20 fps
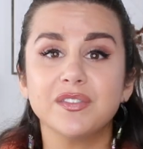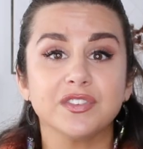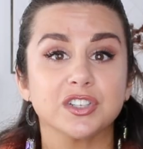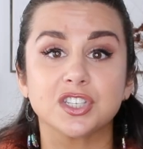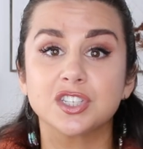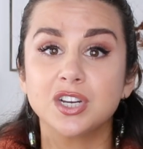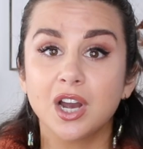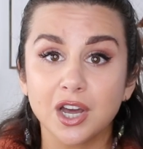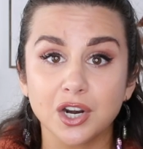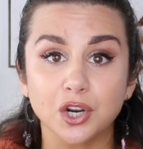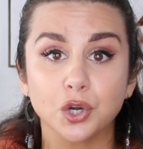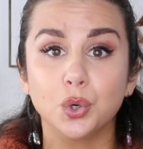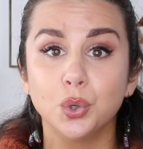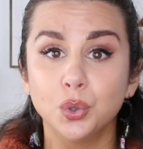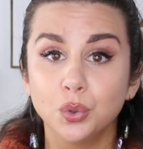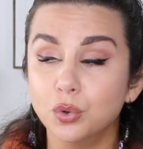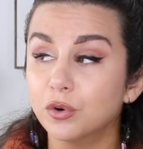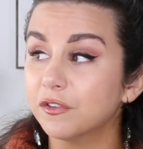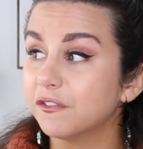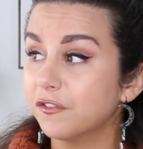have a ton of
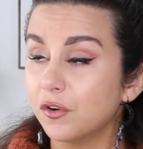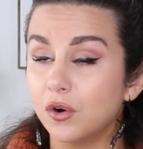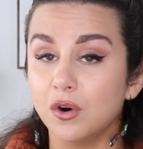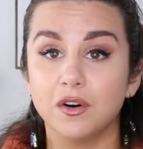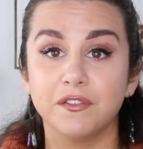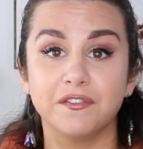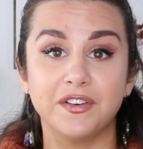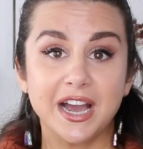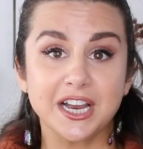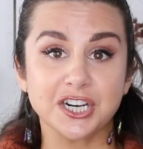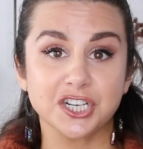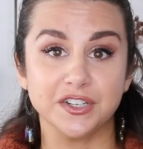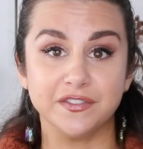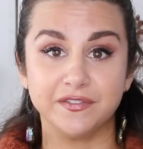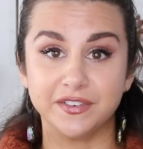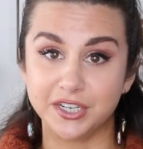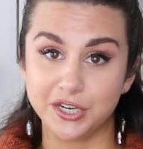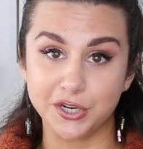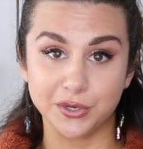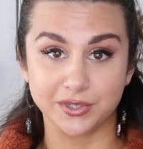cool fall fashion
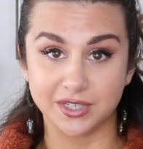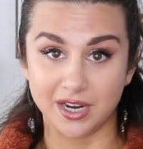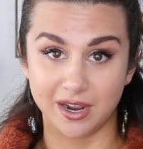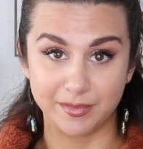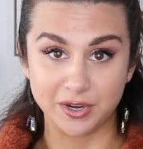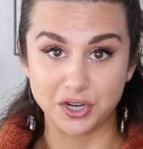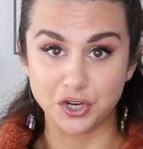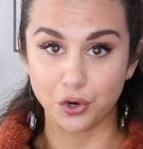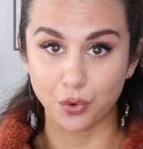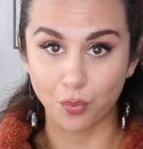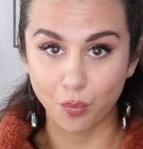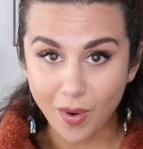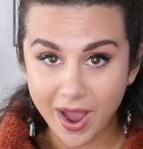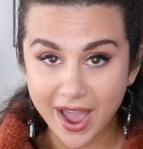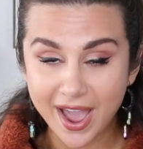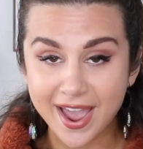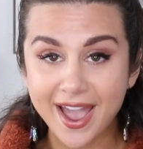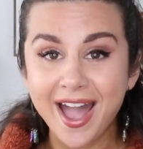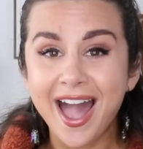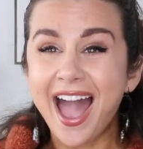videos coming your
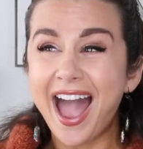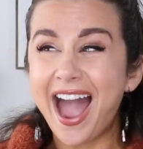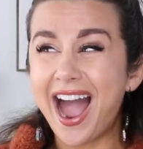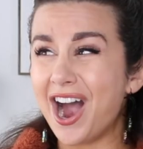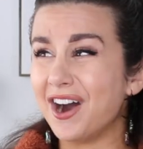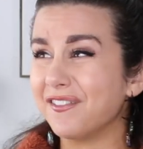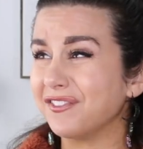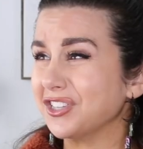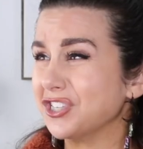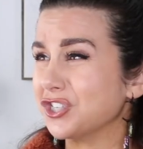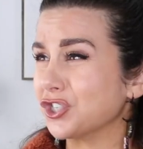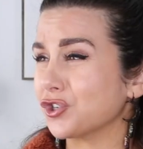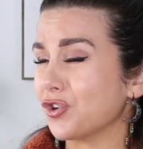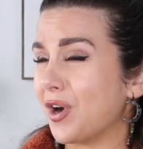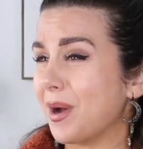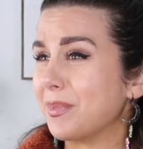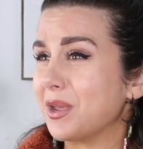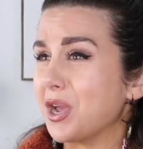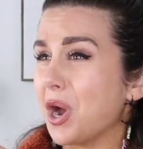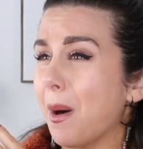way. Alphalete's
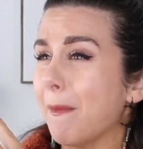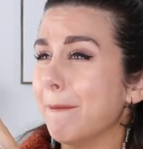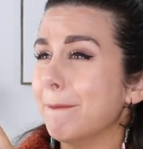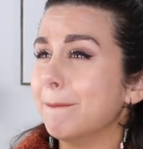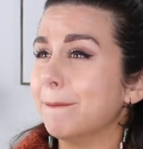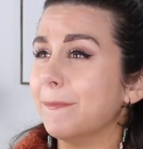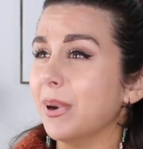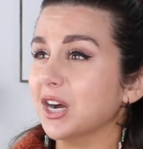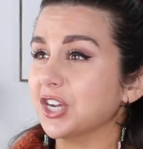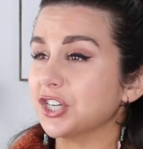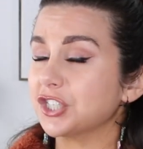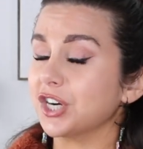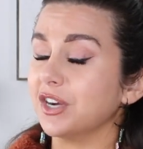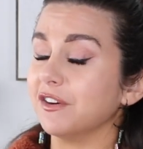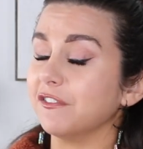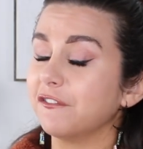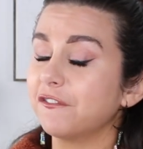dropping a bunch of